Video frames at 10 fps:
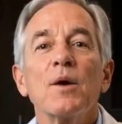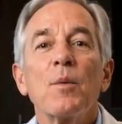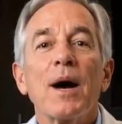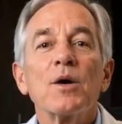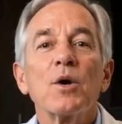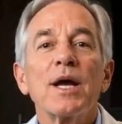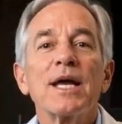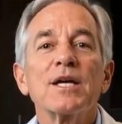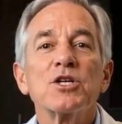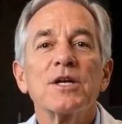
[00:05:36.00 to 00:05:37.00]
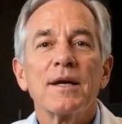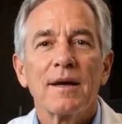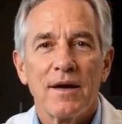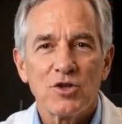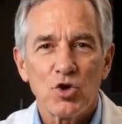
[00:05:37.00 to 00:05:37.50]
no matter your age.
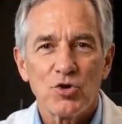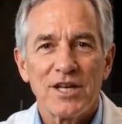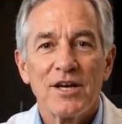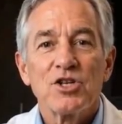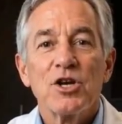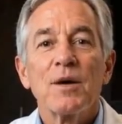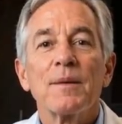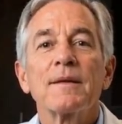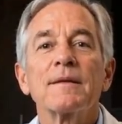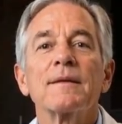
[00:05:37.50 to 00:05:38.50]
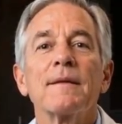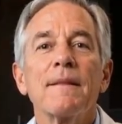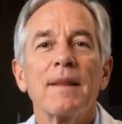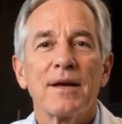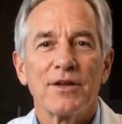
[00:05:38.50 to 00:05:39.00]
You don't need a gym.
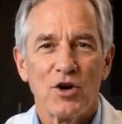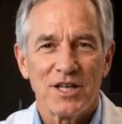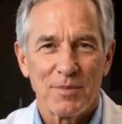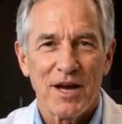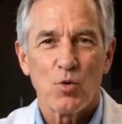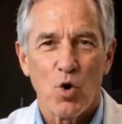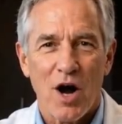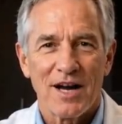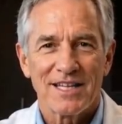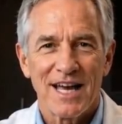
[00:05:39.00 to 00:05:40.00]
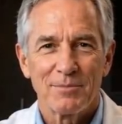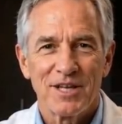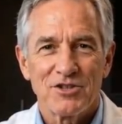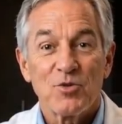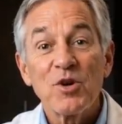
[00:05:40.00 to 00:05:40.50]
A 30-minute walk a day
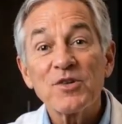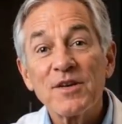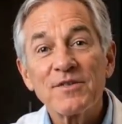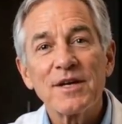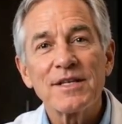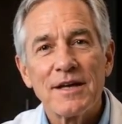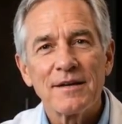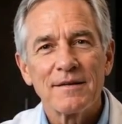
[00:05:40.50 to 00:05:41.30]
makes a real difference.